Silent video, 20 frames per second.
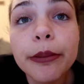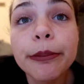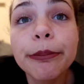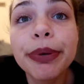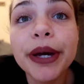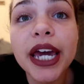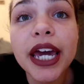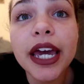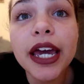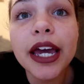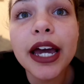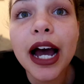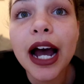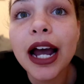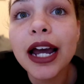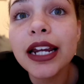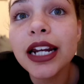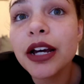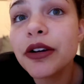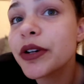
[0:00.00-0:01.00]
Bitch,
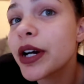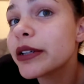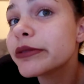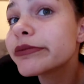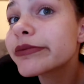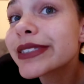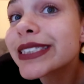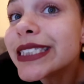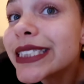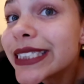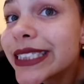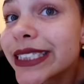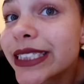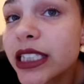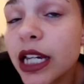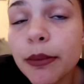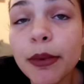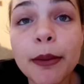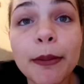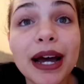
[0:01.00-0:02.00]
I ain't never,
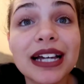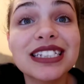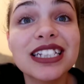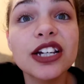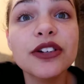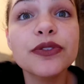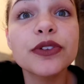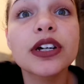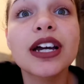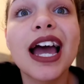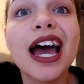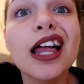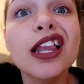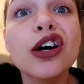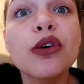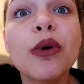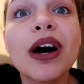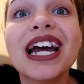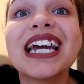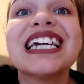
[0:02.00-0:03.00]
they made my teeth look
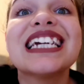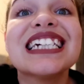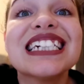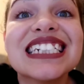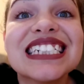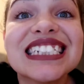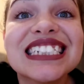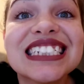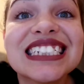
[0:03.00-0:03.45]
hella white.